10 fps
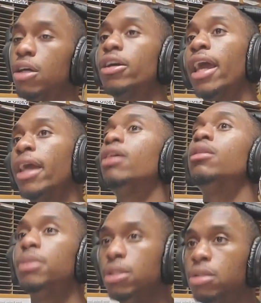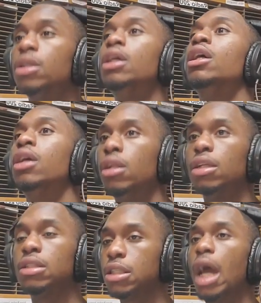Okay, let me
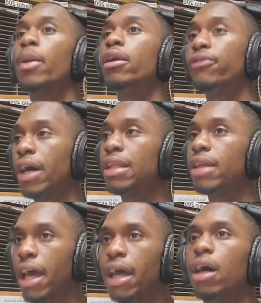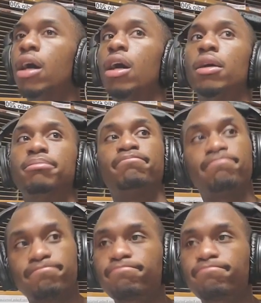let's see how you're gonna find that. Um,